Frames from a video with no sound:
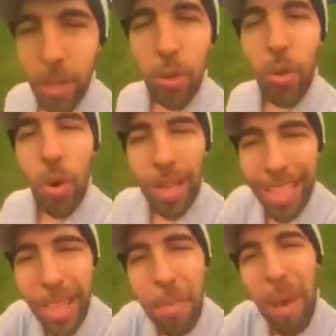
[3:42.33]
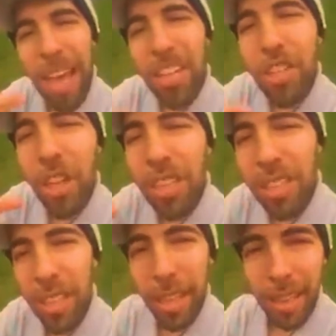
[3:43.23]
we need to keep
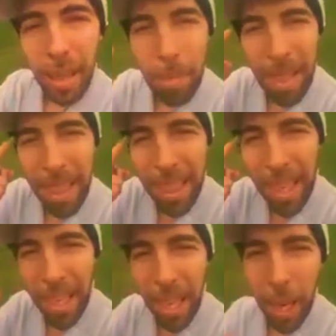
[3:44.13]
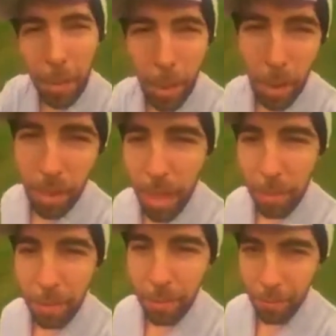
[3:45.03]
adjusting them and thinking about
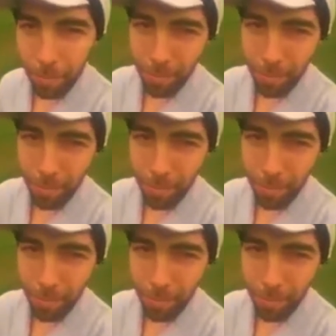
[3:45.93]
them.